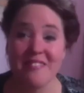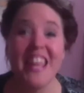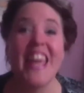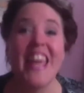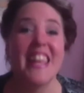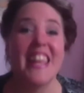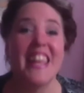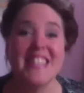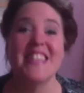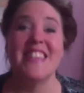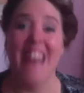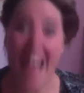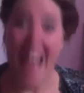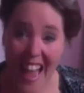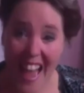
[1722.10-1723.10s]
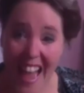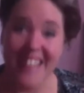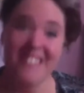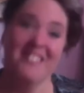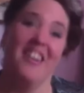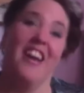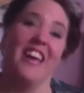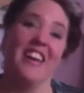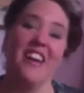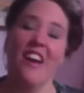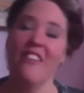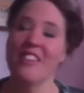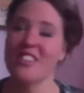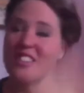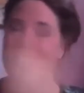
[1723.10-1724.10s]
It is there. I
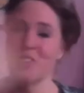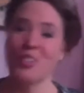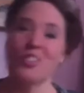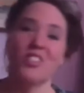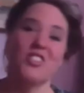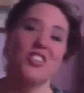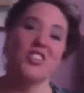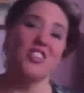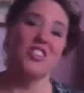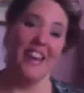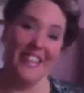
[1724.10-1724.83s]
encourage us all to do that.